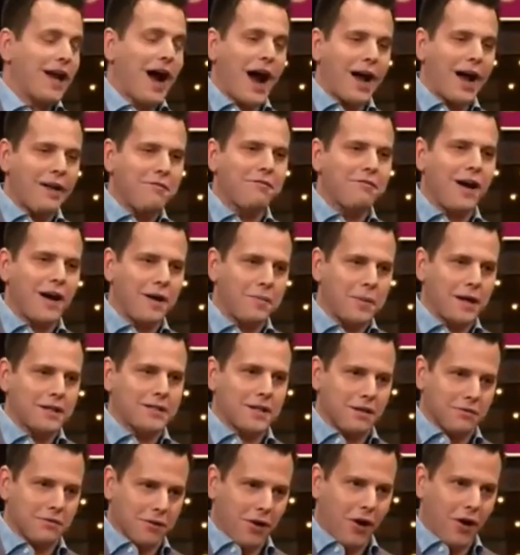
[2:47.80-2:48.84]
funny, I find
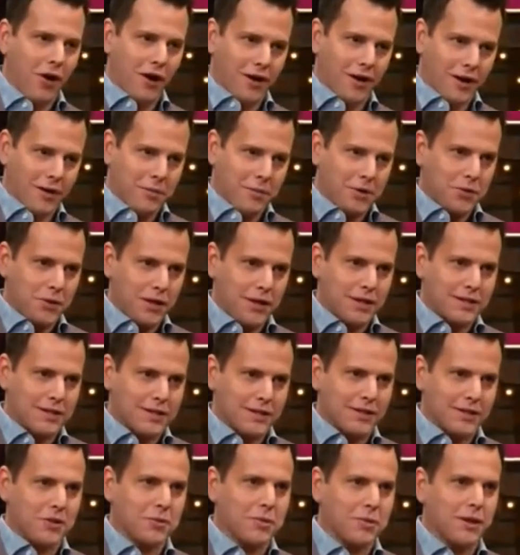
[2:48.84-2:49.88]
myself caught in between
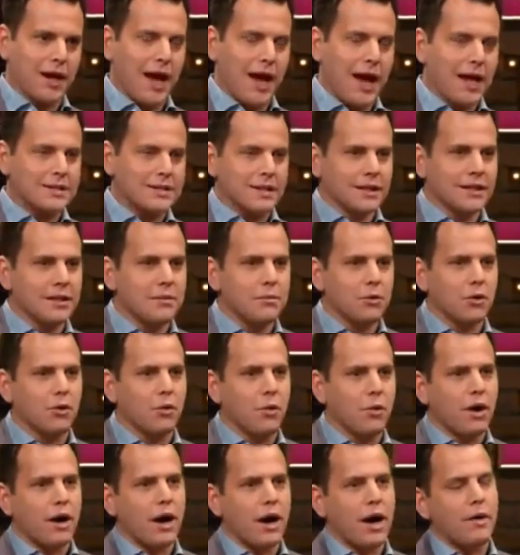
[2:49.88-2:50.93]
this a little bit as a
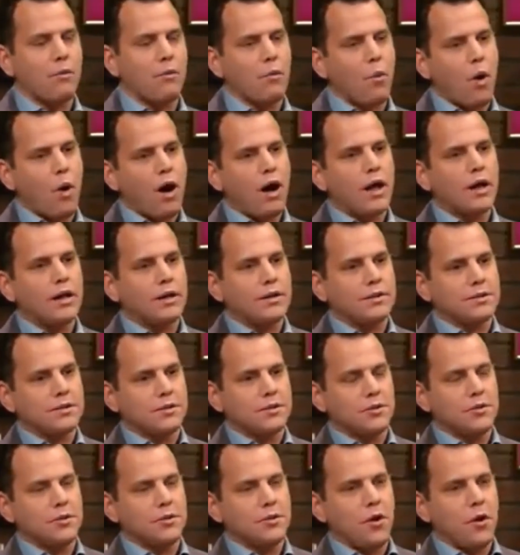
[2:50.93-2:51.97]
liberal, where I want
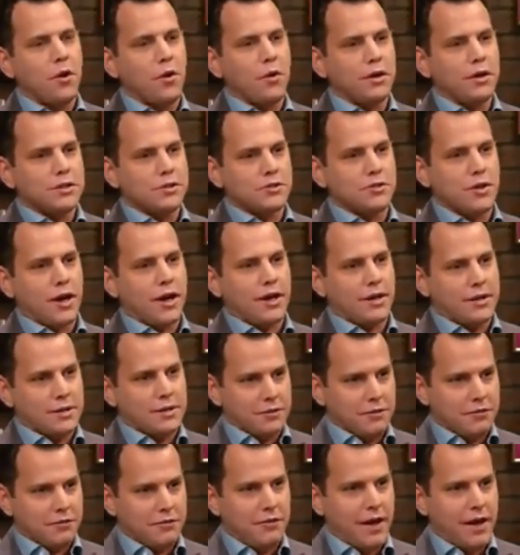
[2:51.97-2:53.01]
to always try to
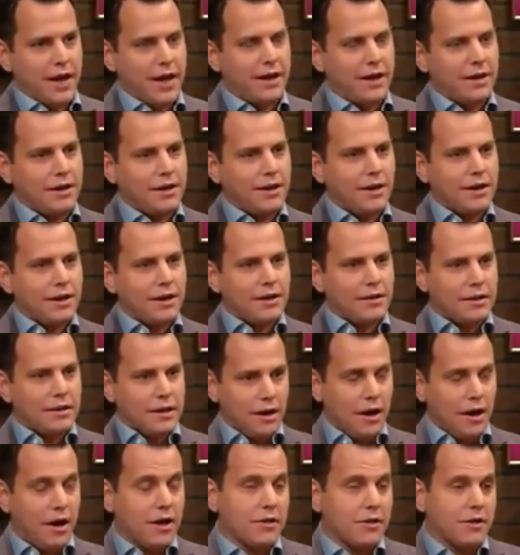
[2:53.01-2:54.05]
defend
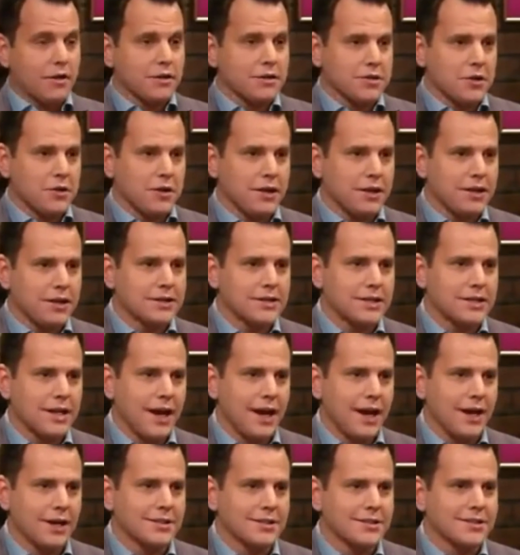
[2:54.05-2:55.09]
the other. So in this
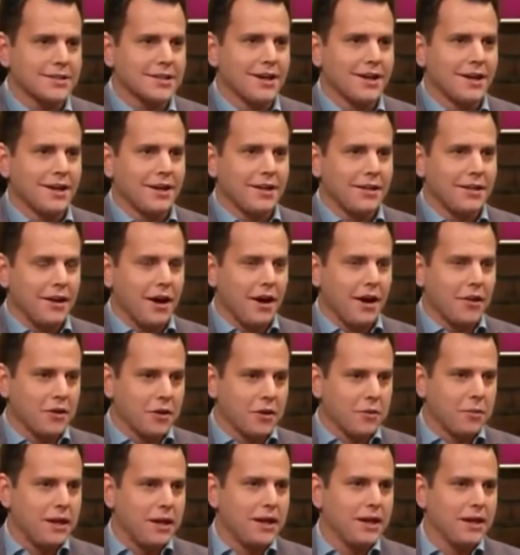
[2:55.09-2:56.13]
case, the
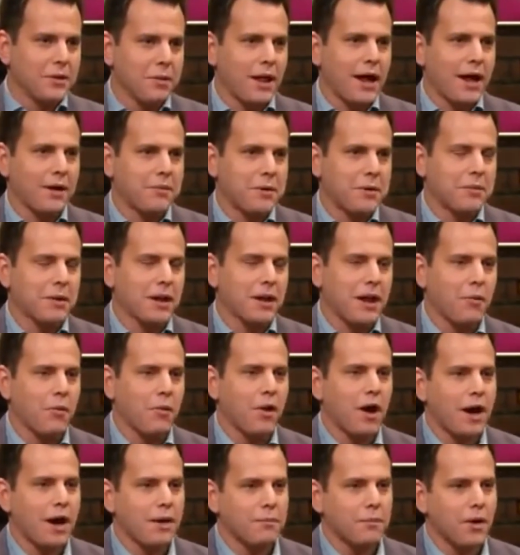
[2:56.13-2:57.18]
other being black people,
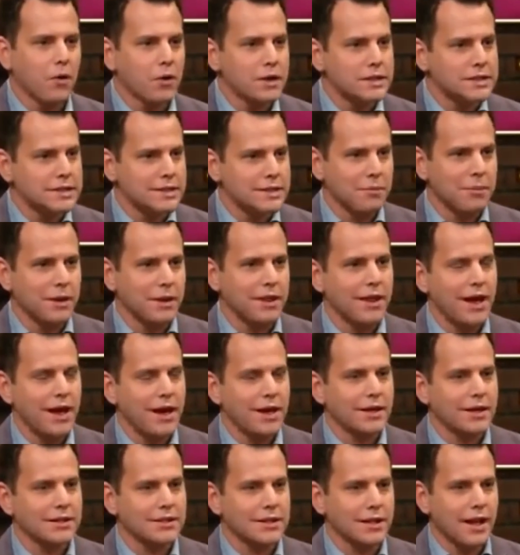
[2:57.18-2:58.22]
I'm always
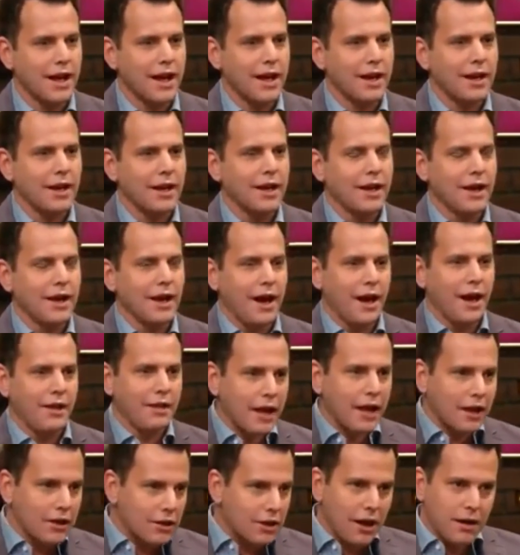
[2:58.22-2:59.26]
sympathetic to that.
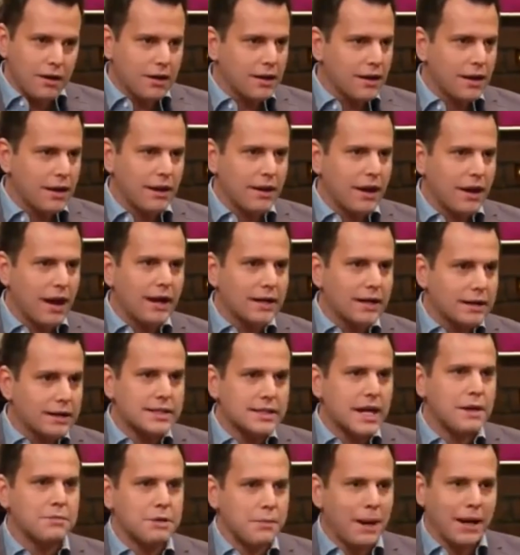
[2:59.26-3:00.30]
And that, at the
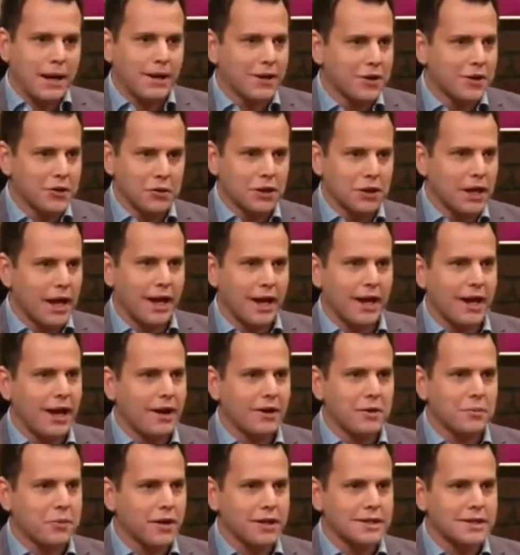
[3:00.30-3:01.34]
same time, I hear you laying
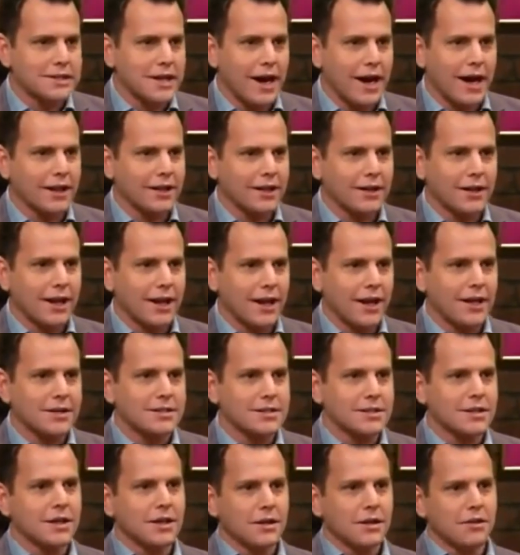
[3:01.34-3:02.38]
out a pretty solid
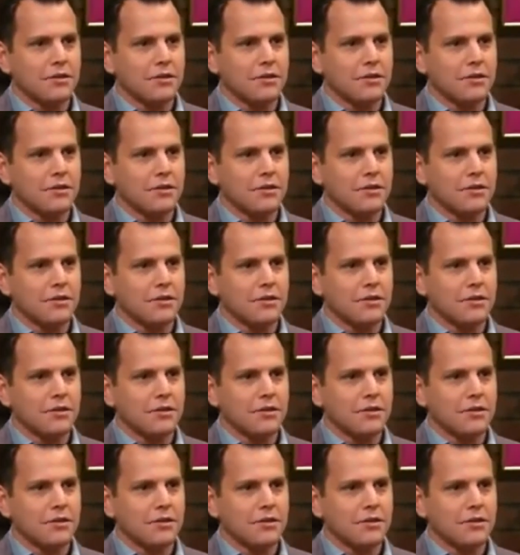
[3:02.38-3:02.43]
case.